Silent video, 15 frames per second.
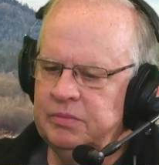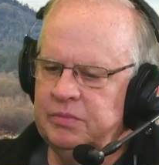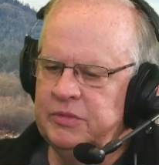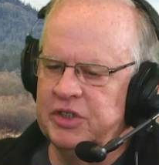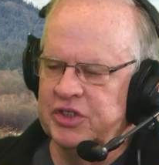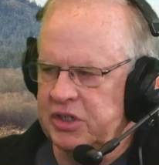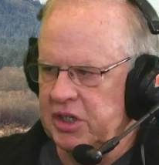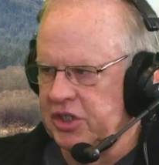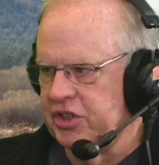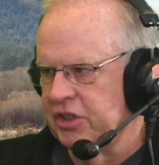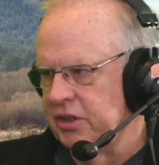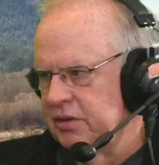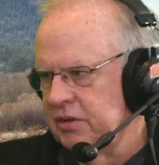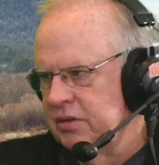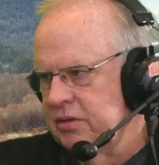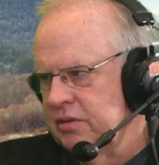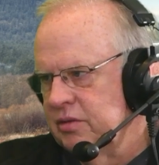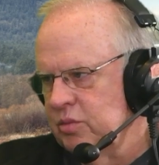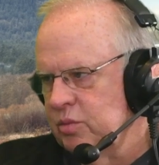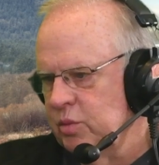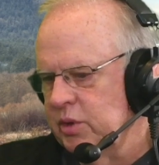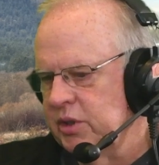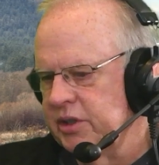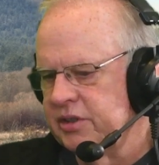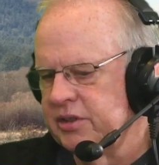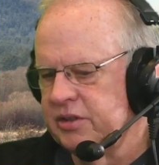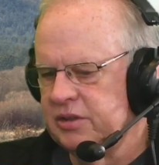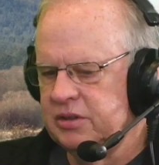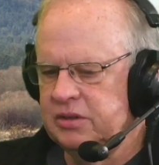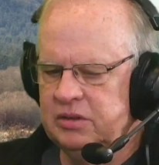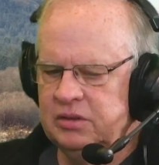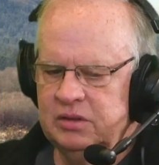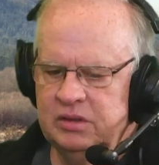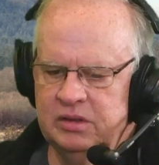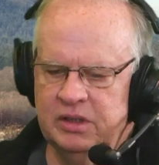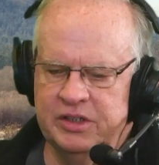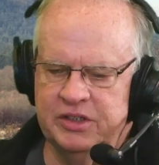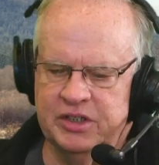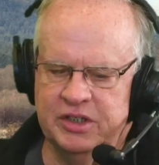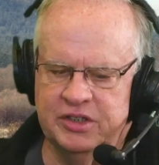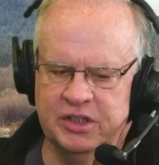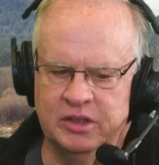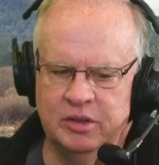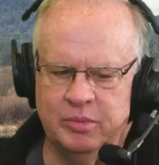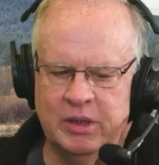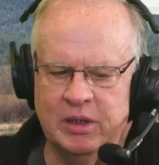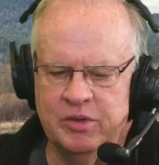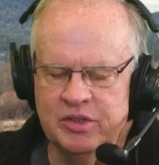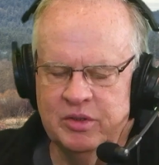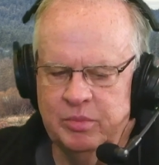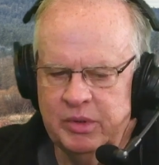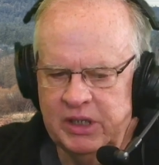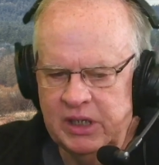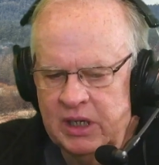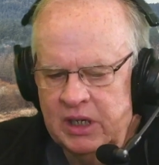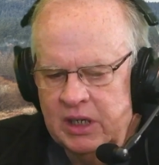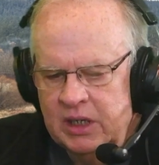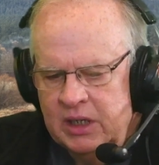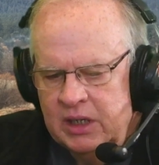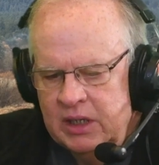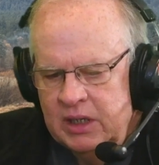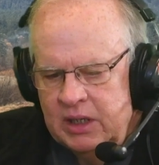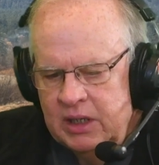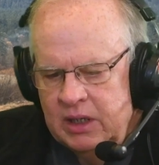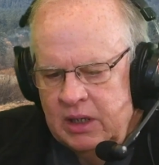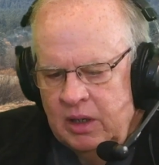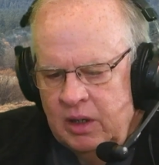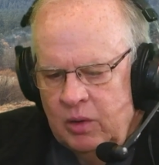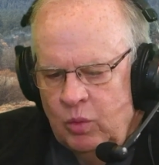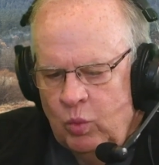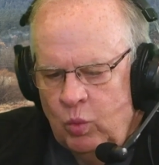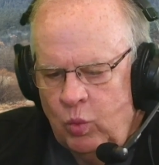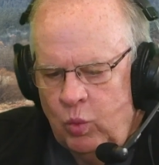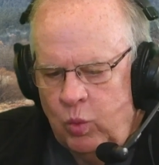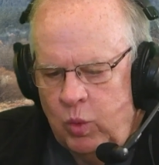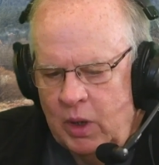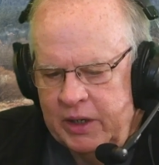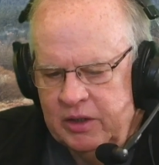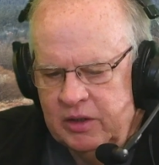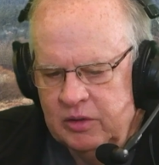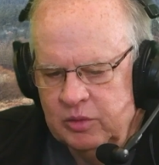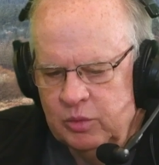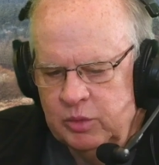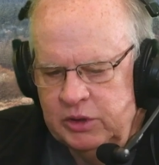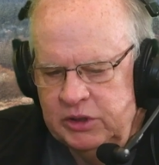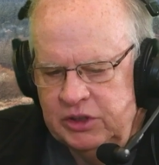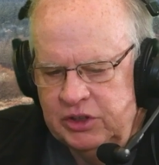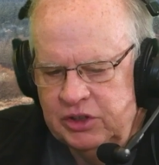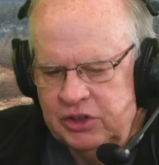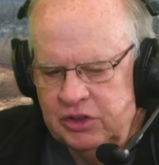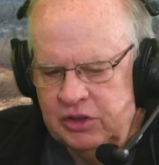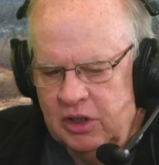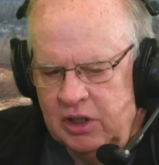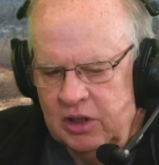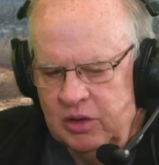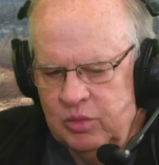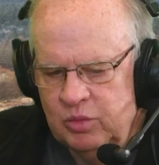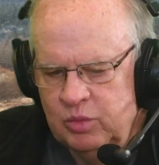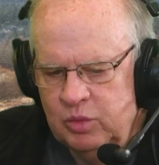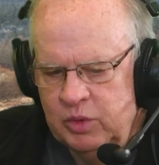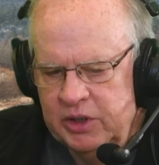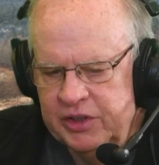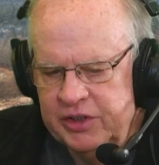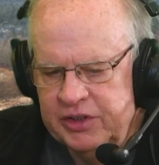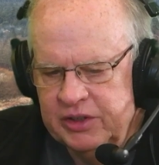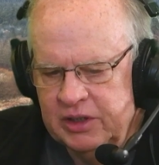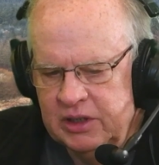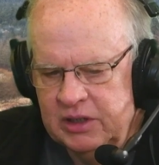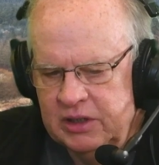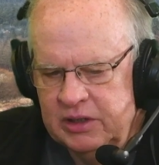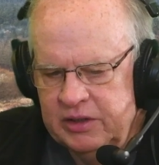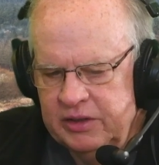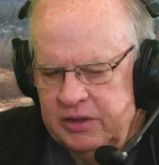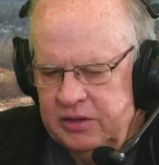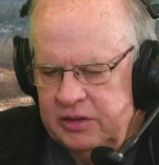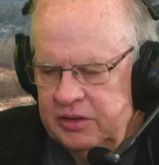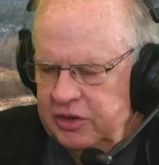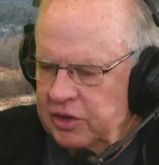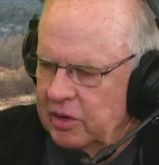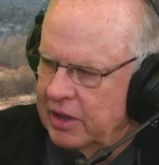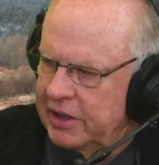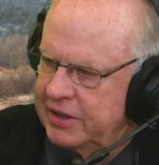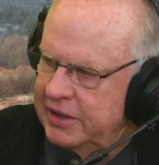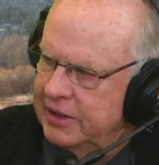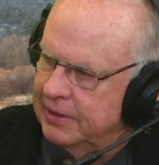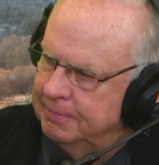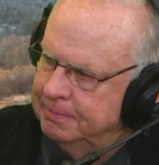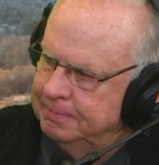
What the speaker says: discussion with, as I said, the powers that be. Why don't we start with your idea?